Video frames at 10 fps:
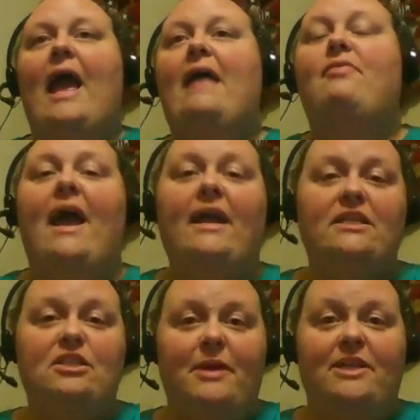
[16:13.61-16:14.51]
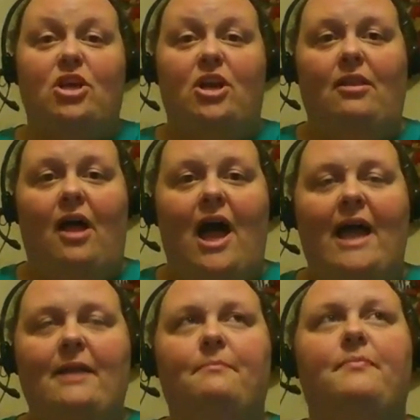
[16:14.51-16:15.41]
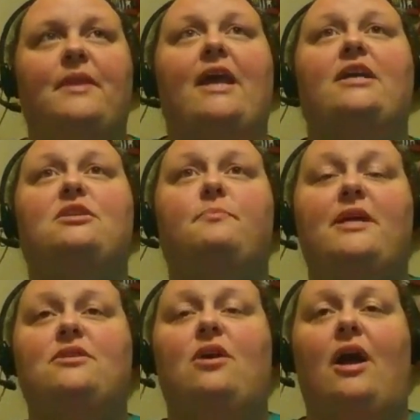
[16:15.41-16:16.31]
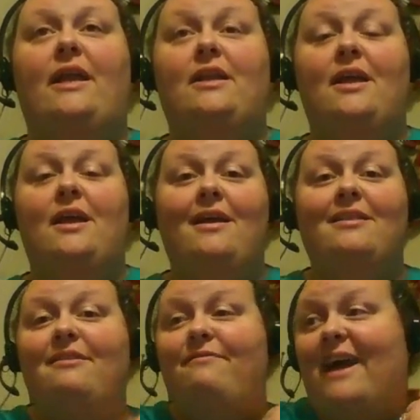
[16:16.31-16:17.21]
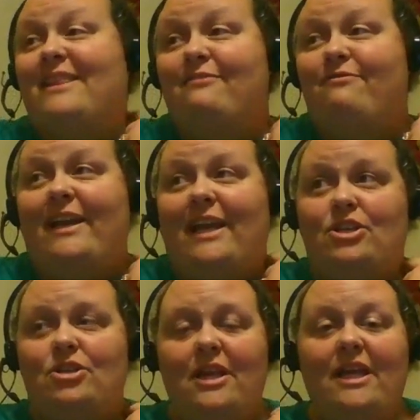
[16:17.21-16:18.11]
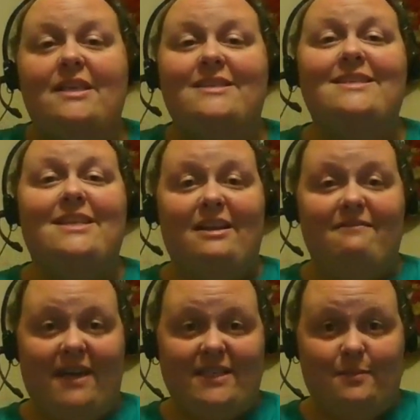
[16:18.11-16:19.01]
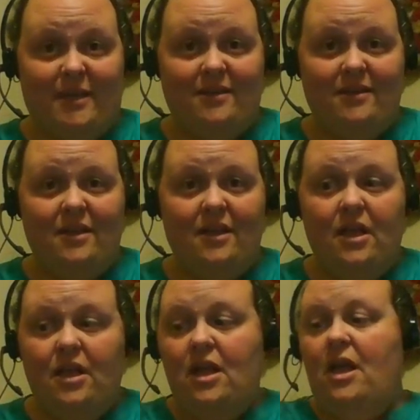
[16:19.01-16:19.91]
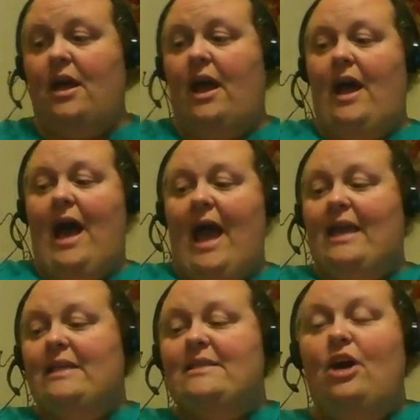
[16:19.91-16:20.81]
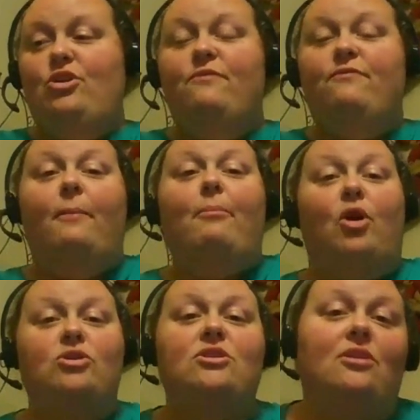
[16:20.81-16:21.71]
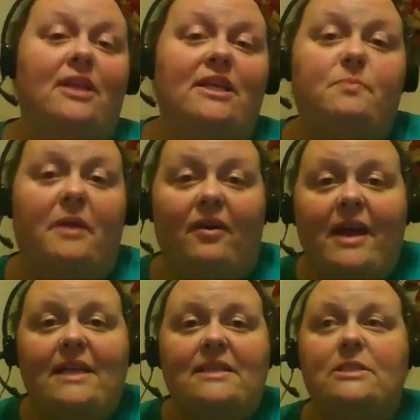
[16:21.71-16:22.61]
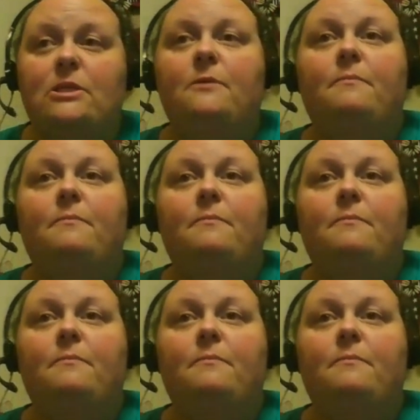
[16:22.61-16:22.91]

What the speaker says: And that could depend on a lot. It could depend on the fact that financially, this is an investment. I can tell you from personal experience,